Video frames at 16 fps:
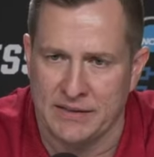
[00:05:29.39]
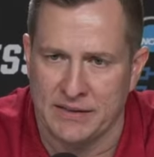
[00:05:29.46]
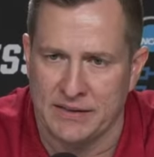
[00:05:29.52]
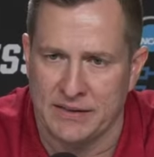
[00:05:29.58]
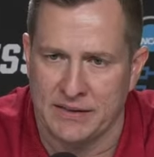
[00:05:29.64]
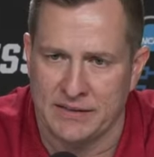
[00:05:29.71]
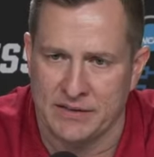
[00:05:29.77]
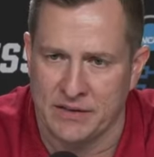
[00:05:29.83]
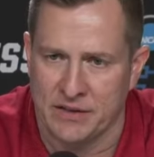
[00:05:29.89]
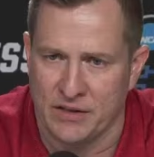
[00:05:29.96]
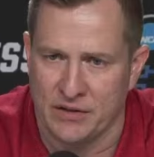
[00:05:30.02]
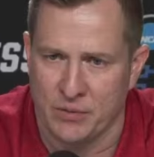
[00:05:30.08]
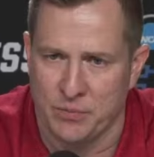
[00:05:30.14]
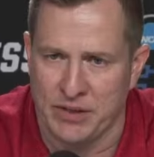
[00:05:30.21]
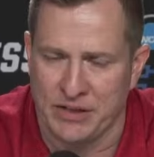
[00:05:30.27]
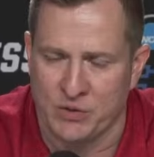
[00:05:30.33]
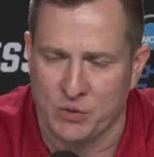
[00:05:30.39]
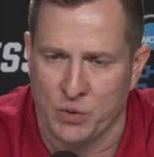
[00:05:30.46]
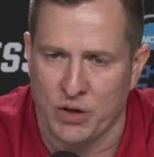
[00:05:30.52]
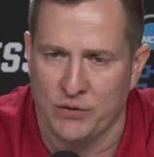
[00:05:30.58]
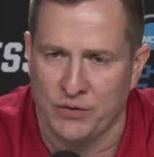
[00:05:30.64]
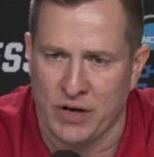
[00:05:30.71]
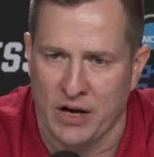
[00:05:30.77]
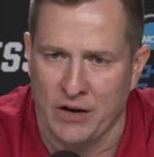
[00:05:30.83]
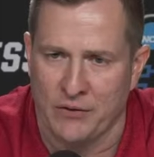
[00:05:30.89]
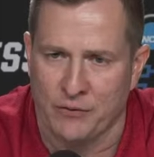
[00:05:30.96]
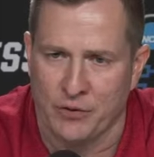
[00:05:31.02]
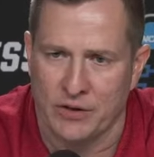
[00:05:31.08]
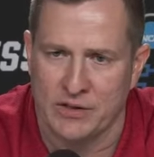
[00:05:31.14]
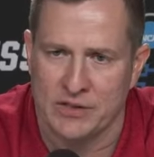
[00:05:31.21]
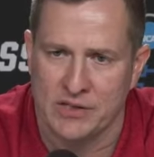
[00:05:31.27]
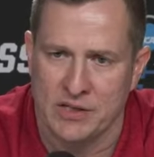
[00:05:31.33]
in the Big 12
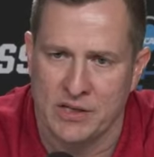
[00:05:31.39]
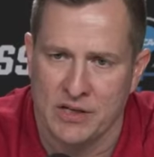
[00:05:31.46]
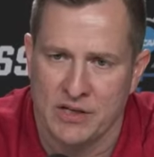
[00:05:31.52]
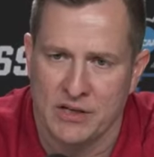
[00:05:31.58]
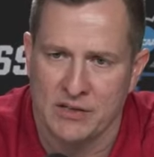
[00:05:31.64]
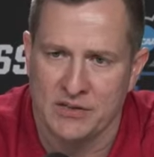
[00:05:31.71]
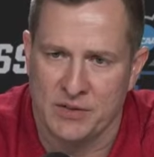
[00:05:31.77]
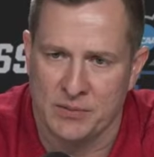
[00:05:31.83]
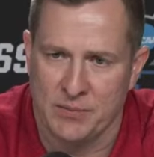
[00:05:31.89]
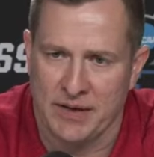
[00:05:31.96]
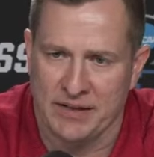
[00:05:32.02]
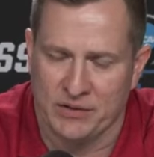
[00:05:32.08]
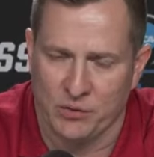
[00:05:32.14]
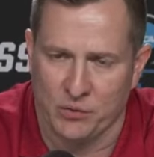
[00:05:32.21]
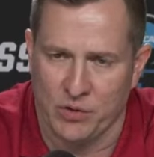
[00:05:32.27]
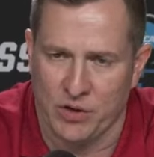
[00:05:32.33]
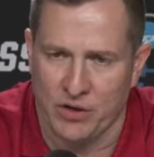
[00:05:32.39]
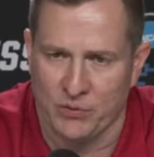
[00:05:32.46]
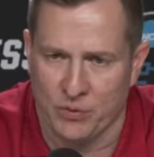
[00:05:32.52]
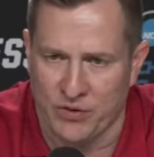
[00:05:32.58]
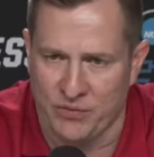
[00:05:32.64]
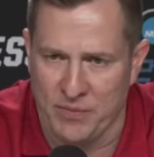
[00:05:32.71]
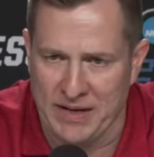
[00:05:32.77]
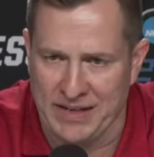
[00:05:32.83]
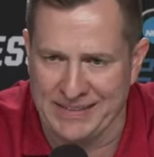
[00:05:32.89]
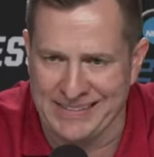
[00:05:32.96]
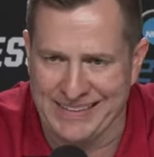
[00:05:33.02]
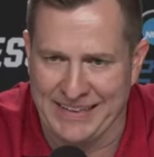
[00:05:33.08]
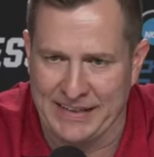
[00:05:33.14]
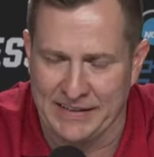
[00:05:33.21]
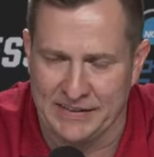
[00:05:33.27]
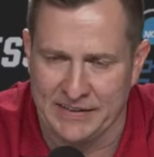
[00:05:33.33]
Conference, to make the run we've made
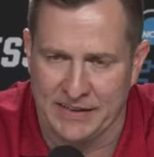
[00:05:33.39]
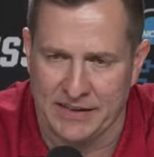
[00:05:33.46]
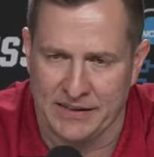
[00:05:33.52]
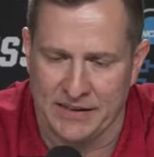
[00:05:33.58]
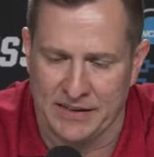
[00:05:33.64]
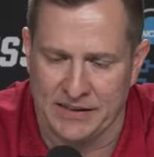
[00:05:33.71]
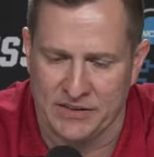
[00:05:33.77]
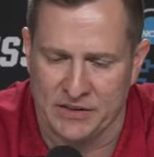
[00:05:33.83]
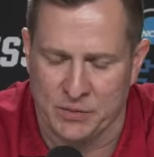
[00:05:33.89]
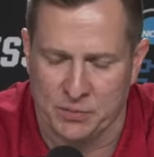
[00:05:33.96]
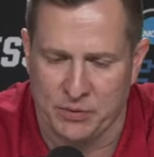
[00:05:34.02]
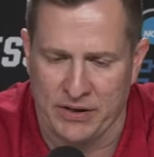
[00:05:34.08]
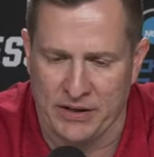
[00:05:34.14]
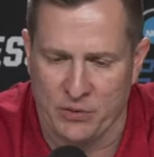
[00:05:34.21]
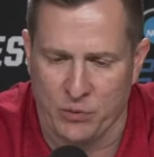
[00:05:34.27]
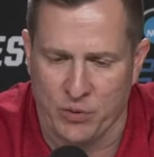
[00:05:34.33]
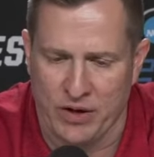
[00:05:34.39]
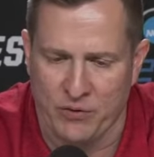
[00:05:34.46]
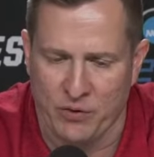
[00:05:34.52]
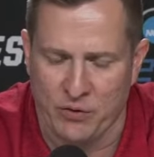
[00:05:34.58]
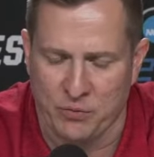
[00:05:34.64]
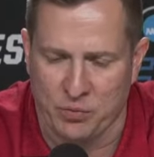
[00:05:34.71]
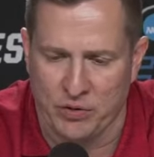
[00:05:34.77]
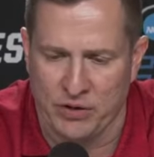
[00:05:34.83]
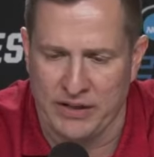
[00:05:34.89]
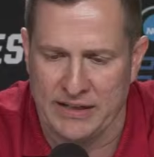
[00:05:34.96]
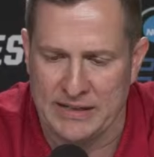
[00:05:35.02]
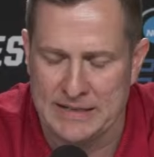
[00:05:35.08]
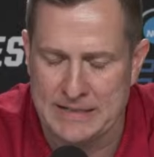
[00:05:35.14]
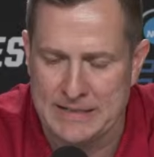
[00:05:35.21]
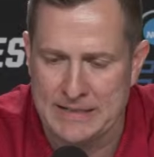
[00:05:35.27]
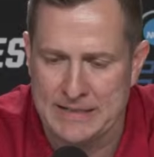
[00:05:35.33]
late and to play the way we've
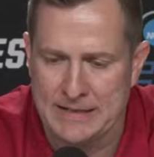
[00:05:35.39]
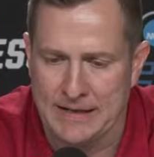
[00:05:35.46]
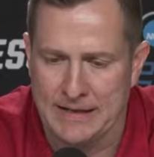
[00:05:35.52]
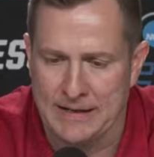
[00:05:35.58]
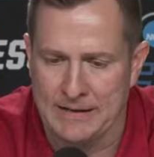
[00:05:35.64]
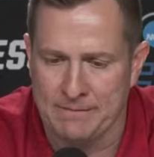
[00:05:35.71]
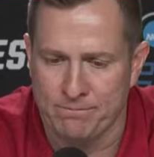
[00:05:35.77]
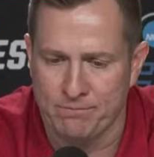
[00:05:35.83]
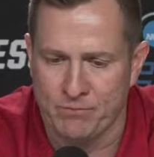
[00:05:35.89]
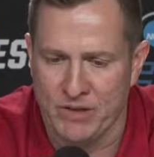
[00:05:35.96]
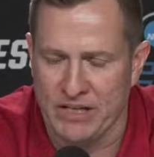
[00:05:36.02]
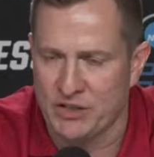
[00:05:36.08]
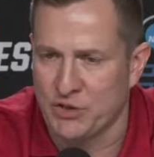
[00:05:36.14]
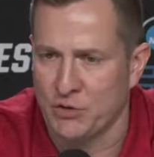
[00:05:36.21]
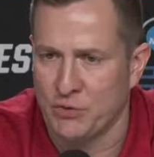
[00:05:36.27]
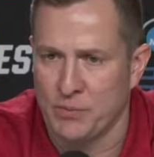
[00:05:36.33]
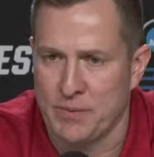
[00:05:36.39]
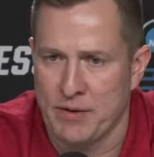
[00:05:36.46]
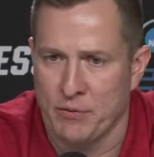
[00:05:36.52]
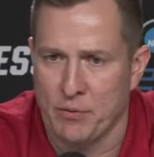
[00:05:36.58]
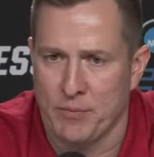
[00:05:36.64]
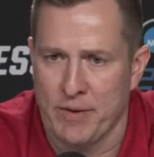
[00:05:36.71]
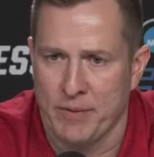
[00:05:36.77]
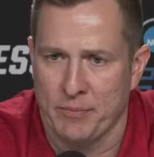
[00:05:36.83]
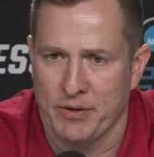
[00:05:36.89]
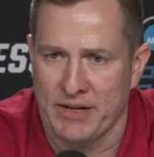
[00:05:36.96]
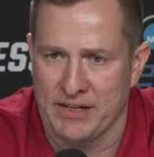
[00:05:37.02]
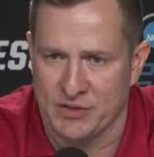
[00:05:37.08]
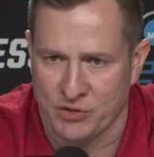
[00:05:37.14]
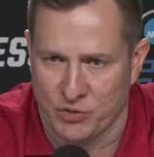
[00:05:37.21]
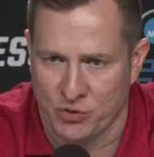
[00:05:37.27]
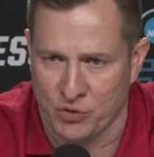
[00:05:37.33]
played. They should be remembered
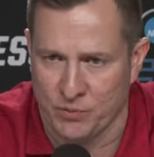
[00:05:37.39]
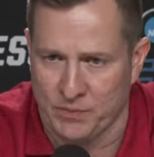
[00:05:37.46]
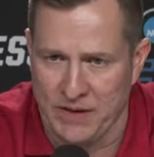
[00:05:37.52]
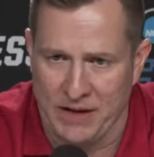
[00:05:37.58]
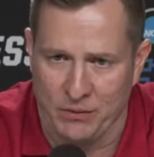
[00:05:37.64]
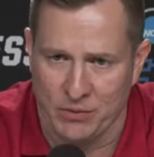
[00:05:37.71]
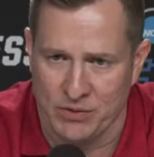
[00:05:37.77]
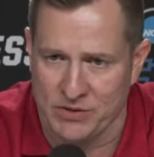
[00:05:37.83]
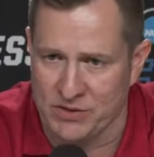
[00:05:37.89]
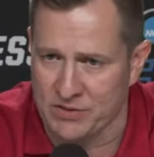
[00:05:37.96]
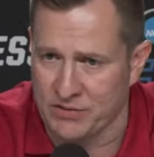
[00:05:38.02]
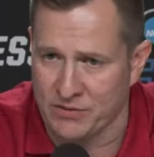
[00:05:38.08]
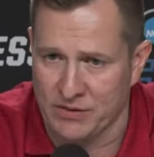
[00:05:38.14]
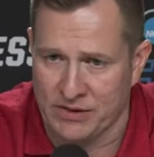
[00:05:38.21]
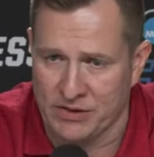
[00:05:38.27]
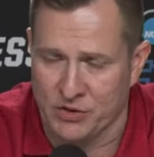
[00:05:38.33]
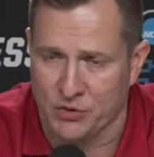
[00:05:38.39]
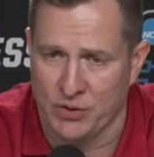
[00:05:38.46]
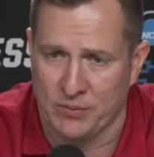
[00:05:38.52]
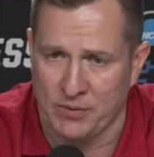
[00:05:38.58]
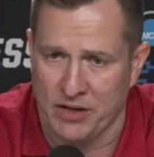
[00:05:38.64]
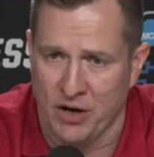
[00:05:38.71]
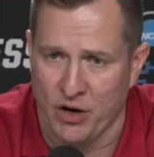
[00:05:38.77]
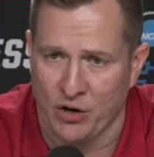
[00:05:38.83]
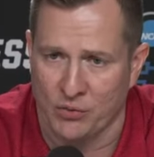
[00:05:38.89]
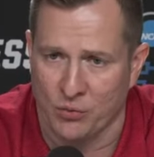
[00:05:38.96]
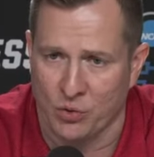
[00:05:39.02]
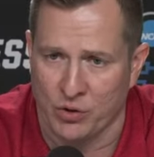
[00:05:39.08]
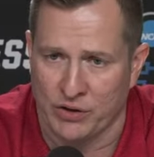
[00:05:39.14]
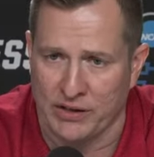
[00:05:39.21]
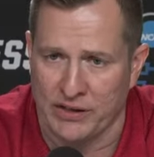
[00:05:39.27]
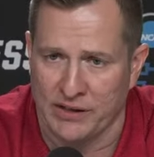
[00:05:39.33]
as a group that was extremely
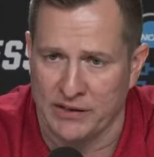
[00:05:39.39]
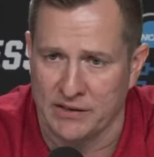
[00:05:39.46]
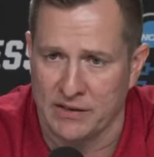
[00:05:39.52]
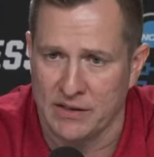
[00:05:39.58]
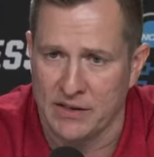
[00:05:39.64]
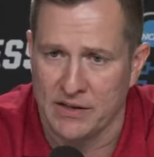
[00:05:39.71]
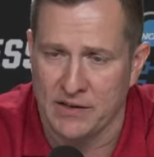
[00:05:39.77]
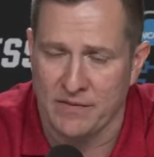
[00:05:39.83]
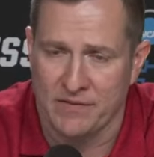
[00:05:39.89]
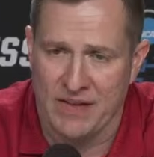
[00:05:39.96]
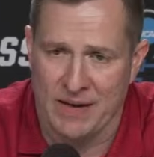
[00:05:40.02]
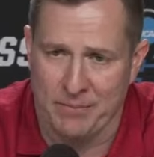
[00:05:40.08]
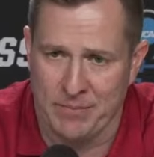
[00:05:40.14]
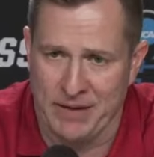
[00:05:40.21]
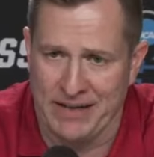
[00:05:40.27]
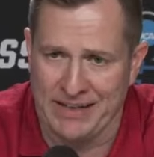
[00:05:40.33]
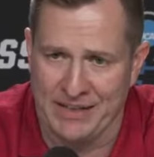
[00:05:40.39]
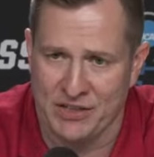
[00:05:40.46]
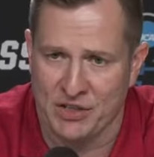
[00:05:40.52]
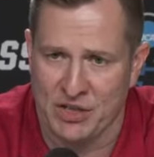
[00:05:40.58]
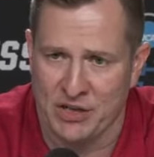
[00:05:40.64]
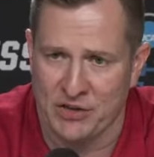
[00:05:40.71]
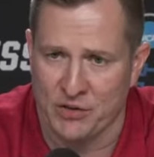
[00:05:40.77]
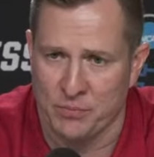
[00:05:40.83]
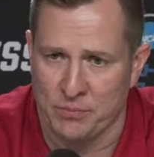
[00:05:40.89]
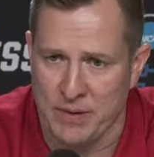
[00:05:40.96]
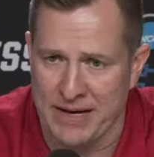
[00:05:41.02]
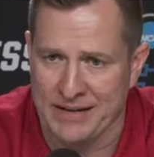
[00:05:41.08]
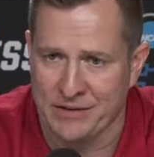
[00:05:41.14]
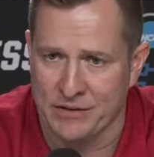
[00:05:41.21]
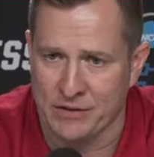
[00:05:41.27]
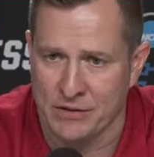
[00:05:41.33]
hardworking, that made each other
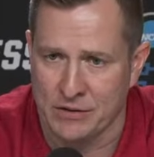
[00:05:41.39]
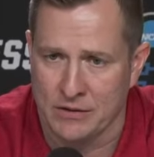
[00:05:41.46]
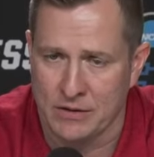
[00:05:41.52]
better,